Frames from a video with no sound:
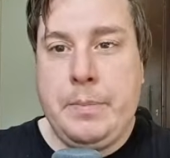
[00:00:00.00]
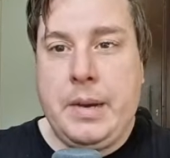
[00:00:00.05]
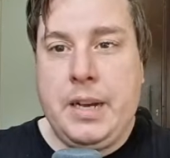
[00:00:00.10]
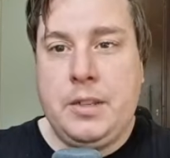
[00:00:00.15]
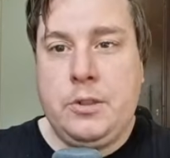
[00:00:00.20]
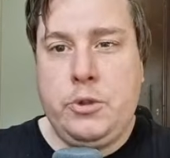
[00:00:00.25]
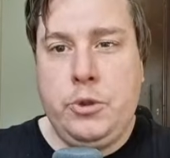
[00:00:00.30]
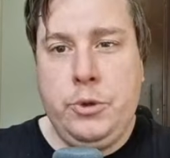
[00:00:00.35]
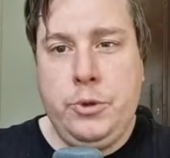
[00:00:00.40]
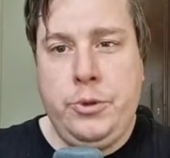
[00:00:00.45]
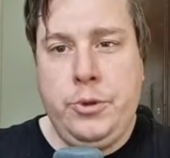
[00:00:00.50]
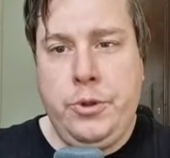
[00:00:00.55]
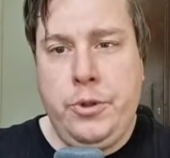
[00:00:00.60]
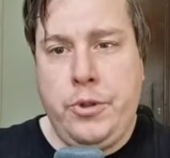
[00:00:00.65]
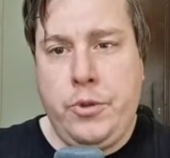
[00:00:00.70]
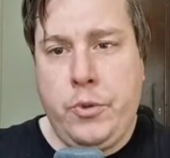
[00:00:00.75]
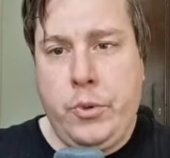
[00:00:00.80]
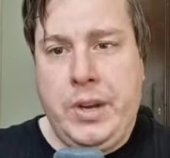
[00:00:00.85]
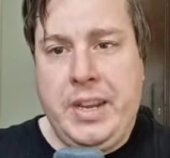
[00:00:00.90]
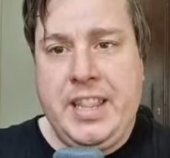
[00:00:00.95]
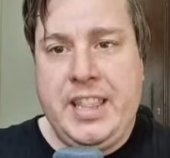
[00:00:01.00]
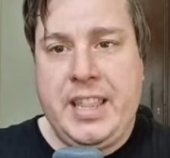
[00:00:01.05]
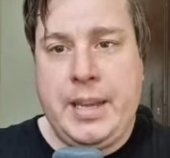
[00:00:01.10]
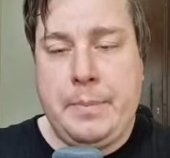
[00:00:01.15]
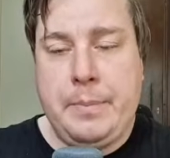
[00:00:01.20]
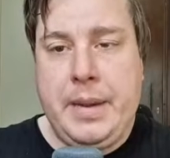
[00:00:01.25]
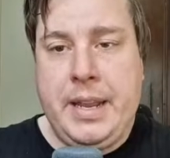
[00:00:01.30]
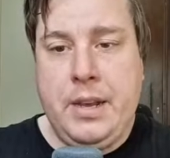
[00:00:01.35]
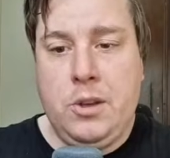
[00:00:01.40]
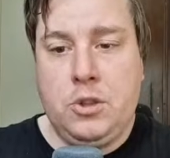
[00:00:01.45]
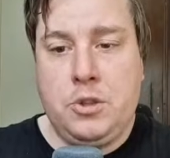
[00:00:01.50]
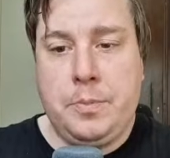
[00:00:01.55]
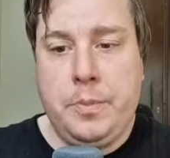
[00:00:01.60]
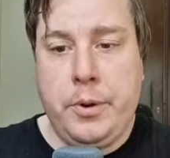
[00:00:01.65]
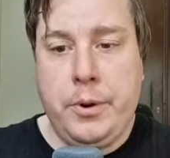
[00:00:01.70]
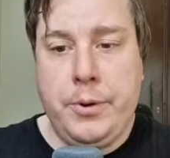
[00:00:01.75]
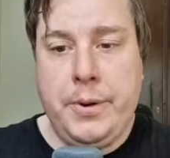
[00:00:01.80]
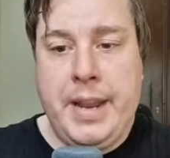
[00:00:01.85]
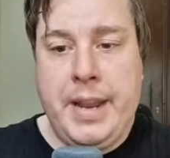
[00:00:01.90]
about 2 to 3 thumbnails per